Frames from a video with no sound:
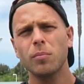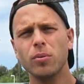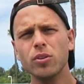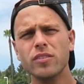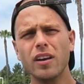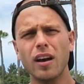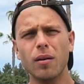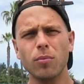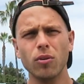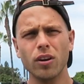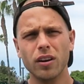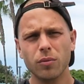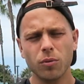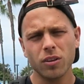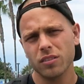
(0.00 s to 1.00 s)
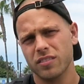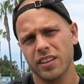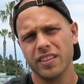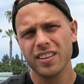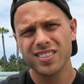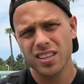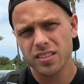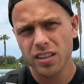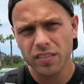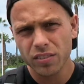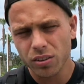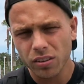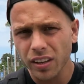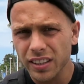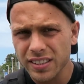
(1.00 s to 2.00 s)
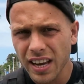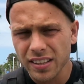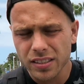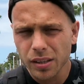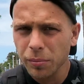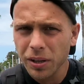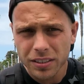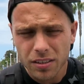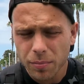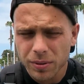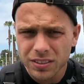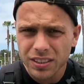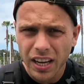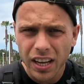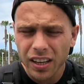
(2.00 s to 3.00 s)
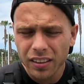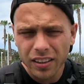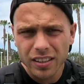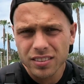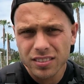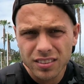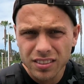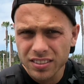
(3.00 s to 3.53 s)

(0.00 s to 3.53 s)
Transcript: BLUETILE board. Well, this isn't even really testing because I've been skating this,